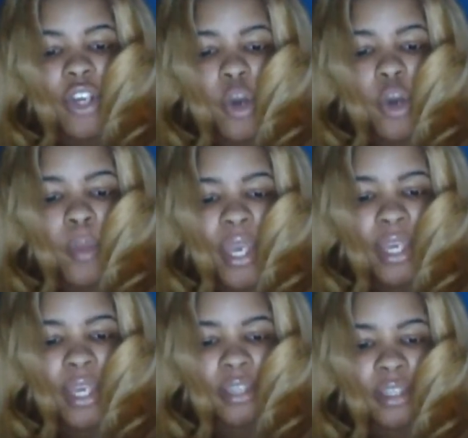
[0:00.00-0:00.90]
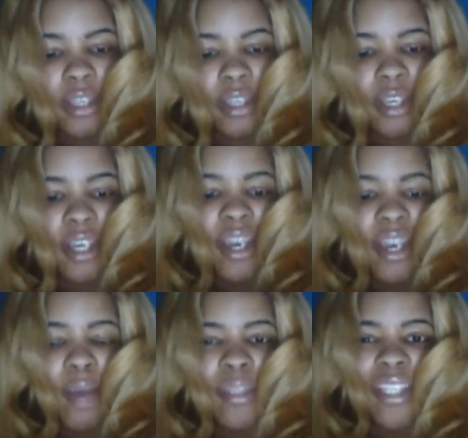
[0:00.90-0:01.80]
No man
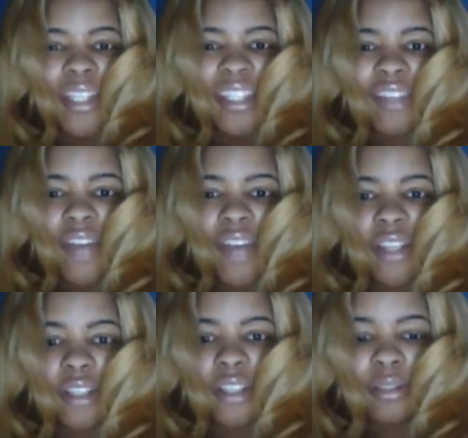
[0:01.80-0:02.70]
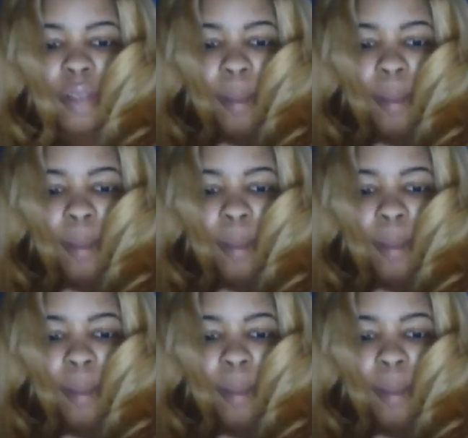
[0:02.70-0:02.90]
cometh unto the Father